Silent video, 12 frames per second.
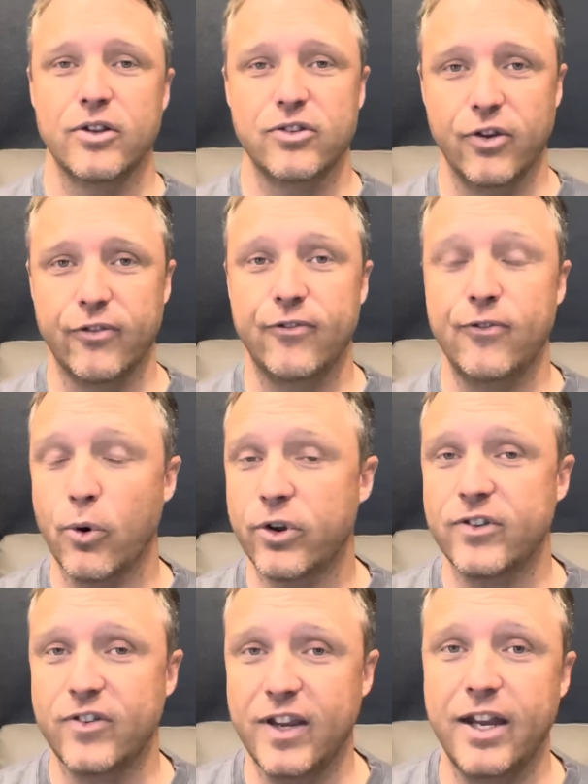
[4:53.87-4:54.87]
to
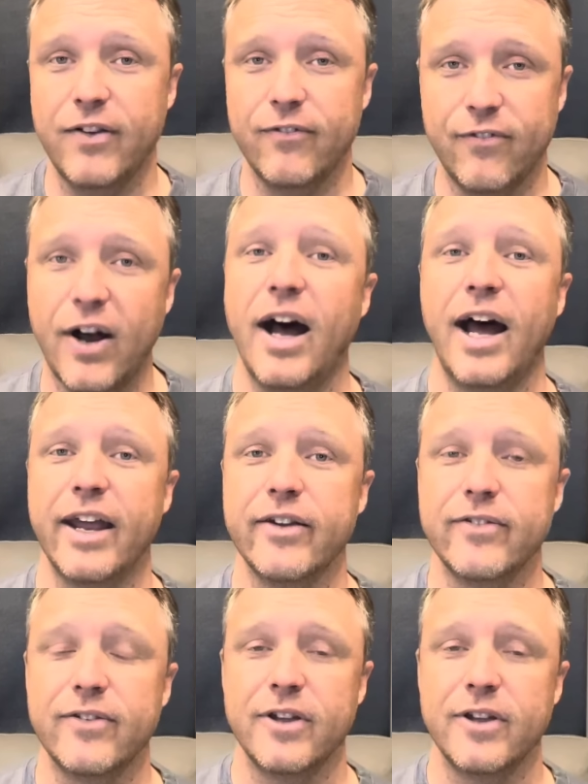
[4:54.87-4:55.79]
14.5